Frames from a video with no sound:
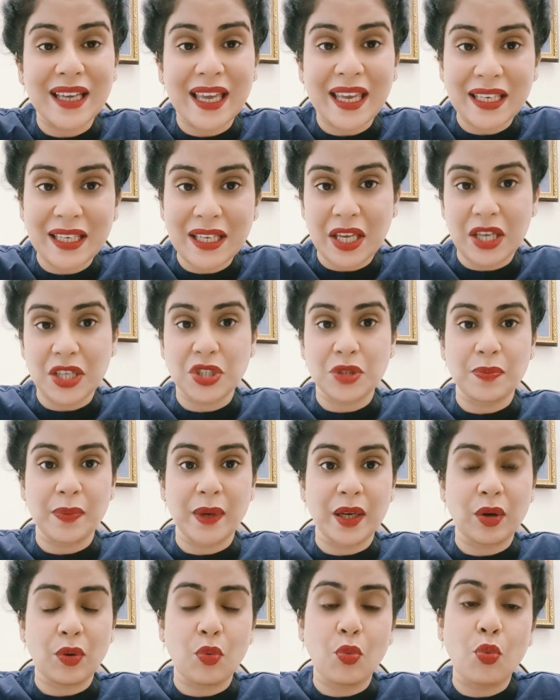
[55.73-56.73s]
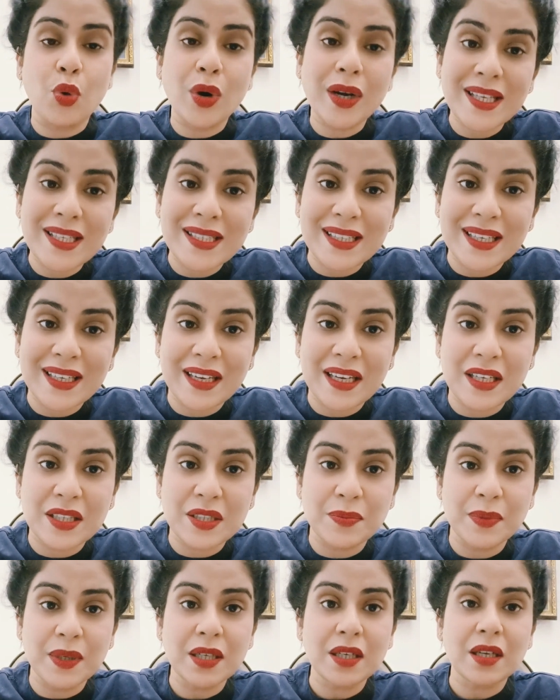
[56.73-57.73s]
engagement. What is
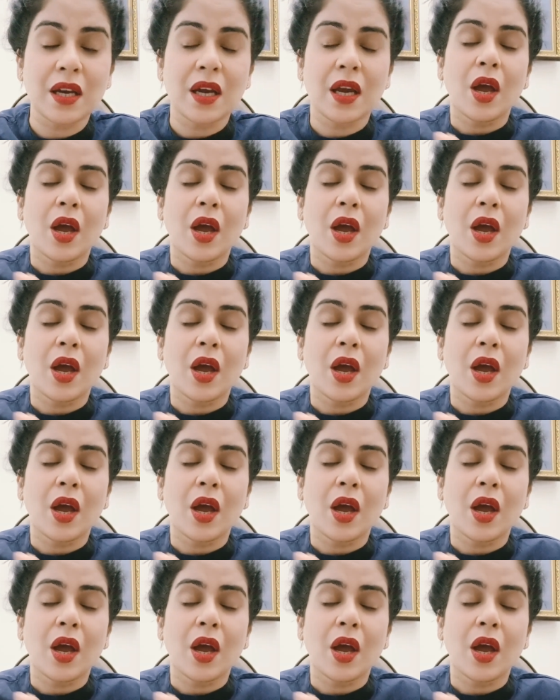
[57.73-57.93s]
engagement?